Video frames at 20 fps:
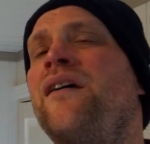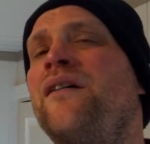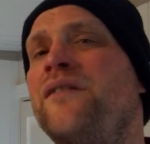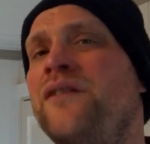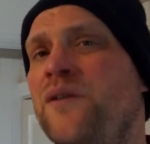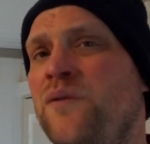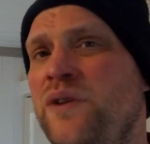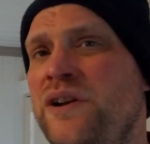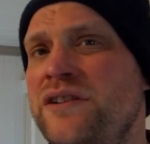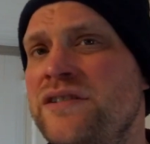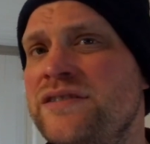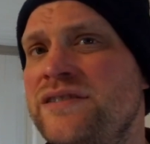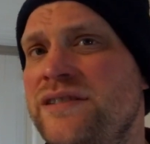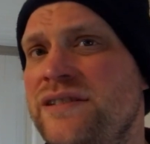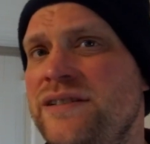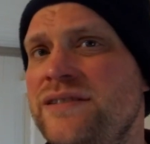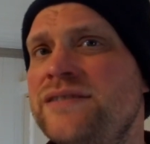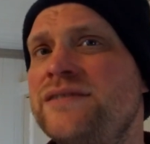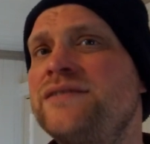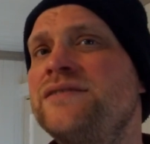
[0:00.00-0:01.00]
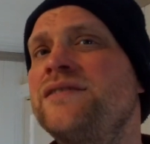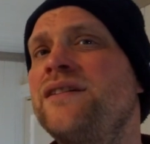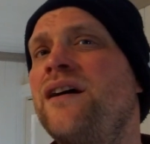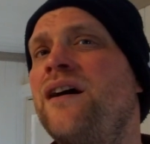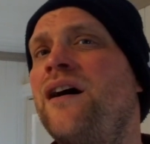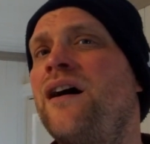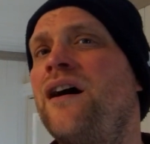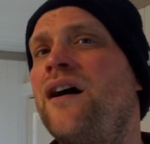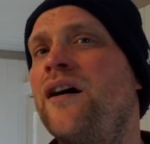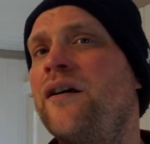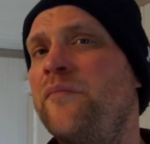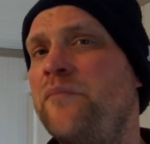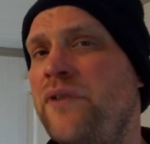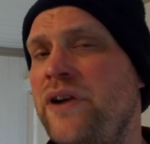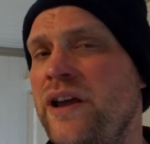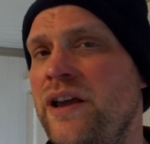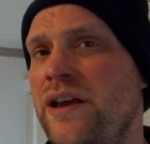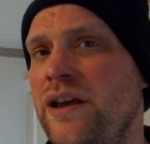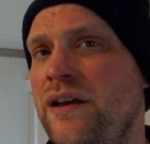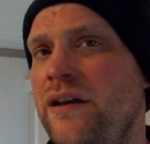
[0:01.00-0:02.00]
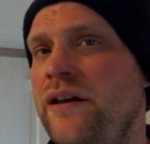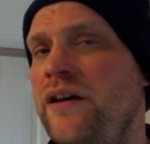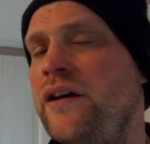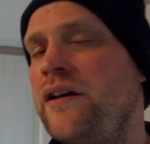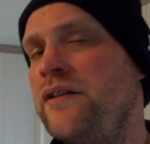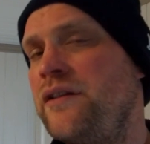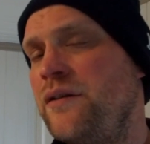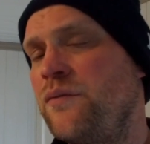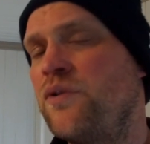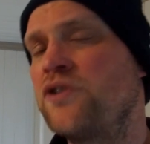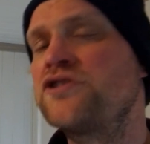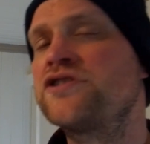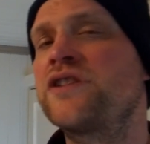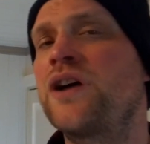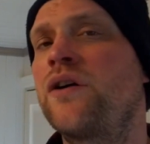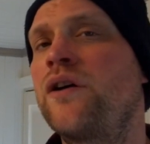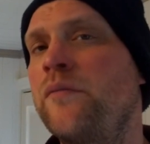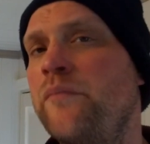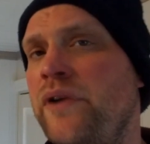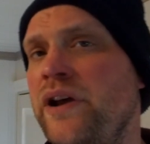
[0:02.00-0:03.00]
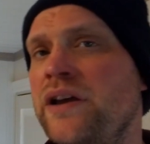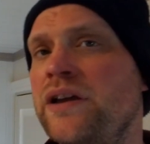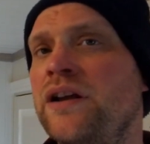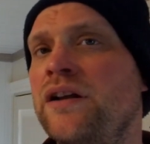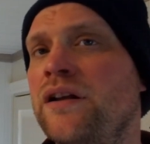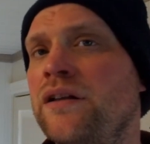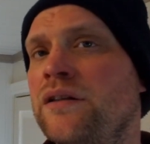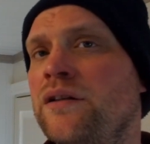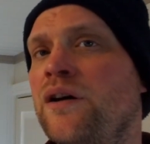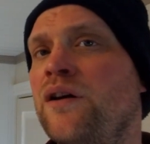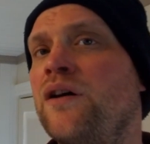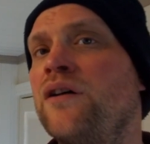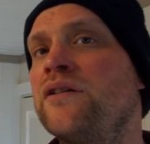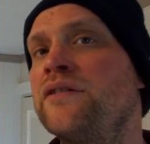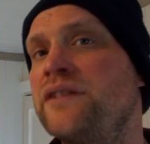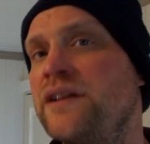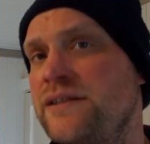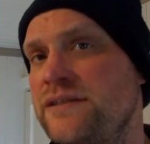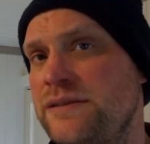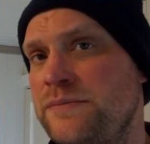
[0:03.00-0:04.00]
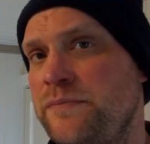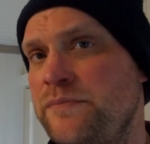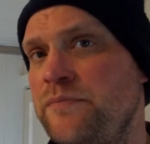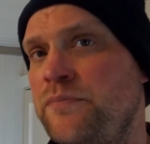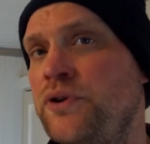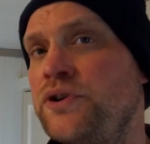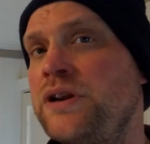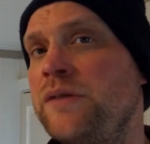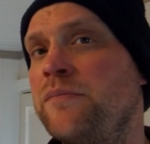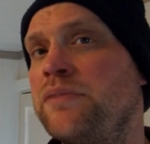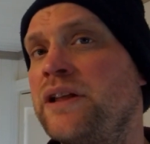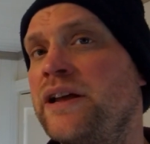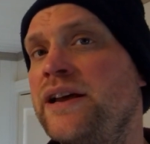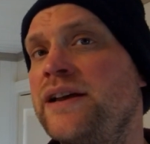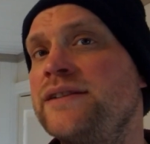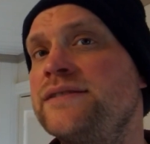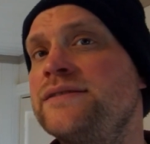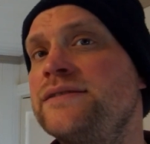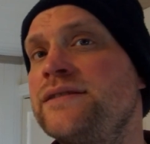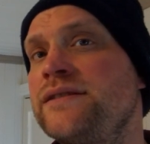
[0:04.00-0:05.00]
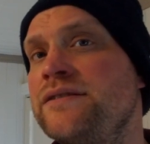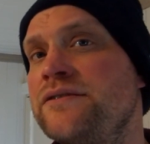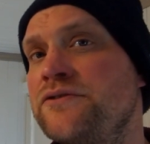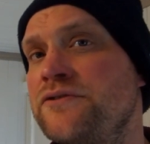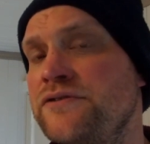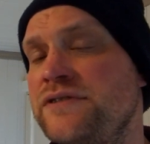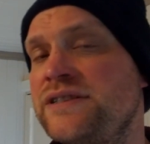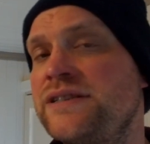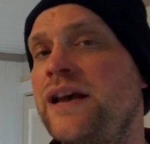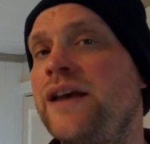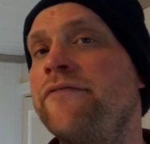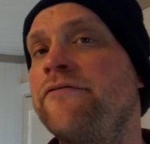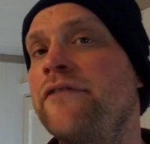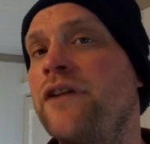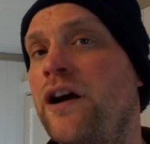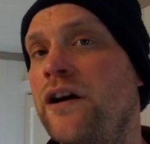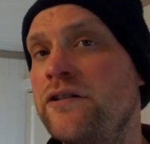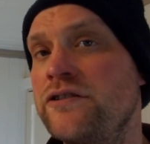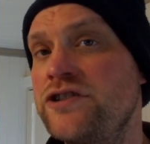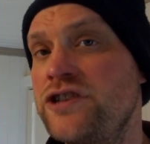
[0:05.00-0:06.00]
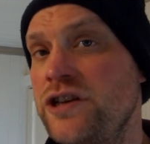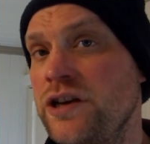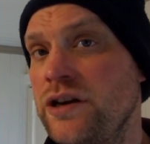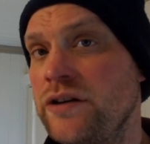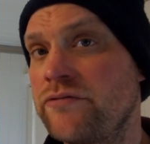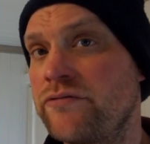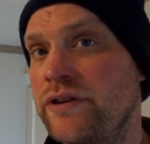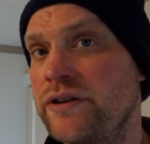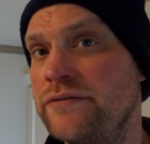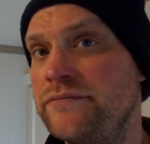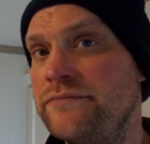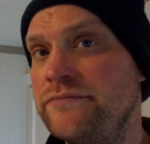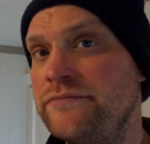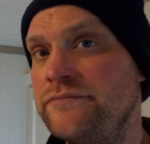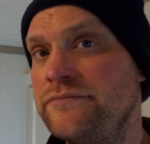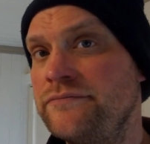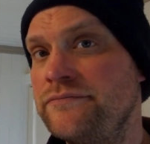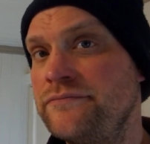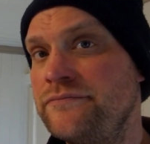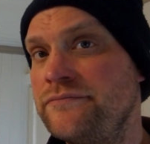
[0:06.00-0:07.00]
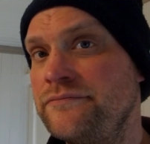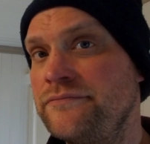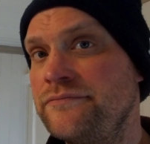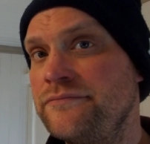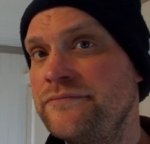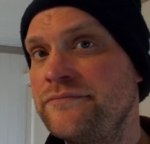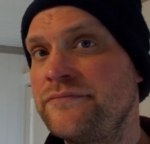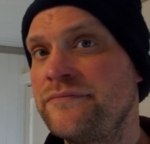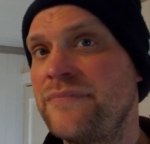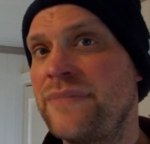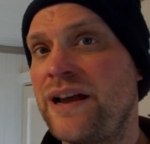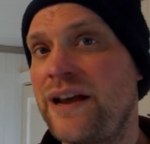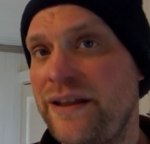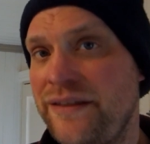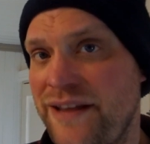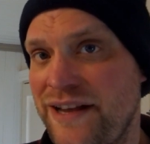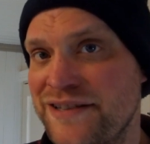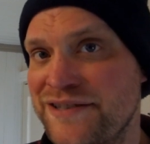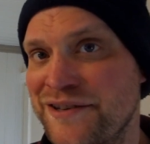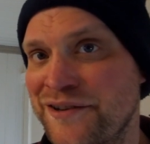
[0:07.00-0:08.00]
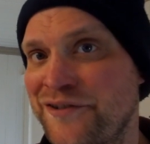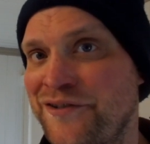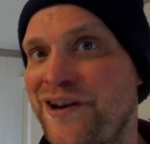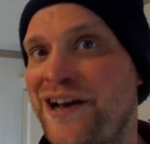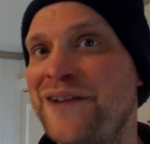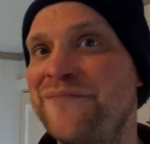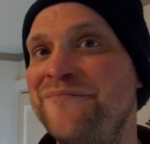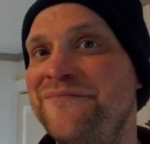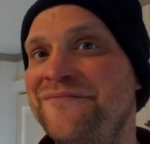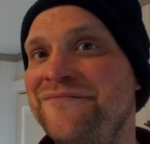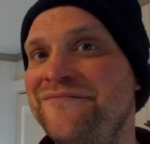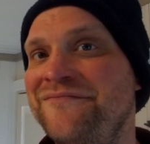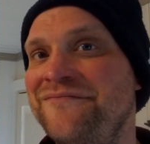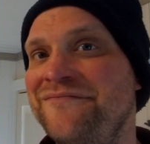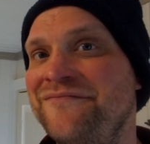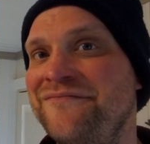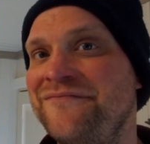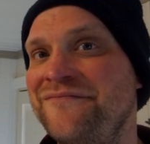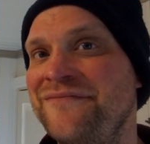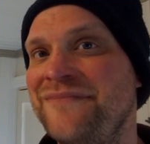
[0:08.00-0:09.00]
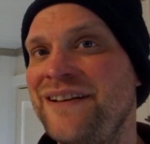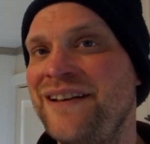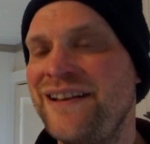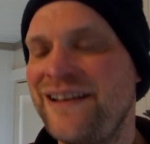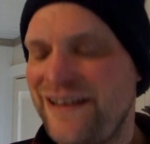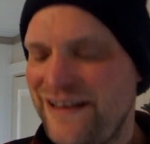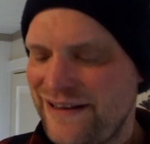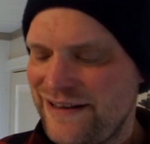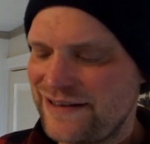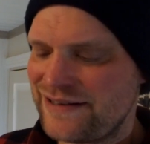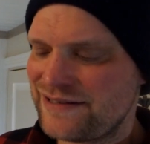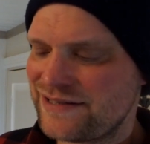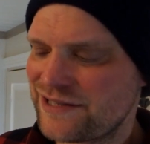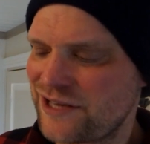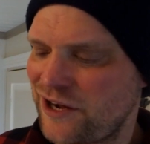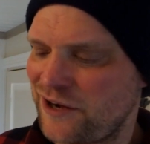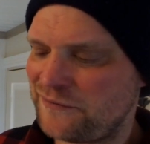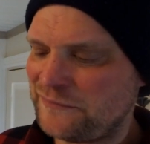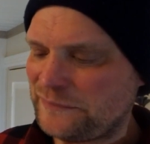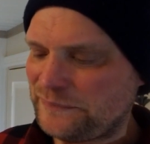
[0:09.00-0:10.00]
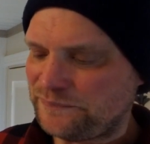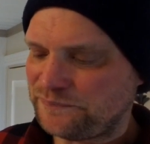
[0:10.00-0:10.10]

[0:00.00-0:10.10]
the witnesses are breaking uh, the Watchtower are breaking the law that's put in place to safeguard children, and that's a crime. So,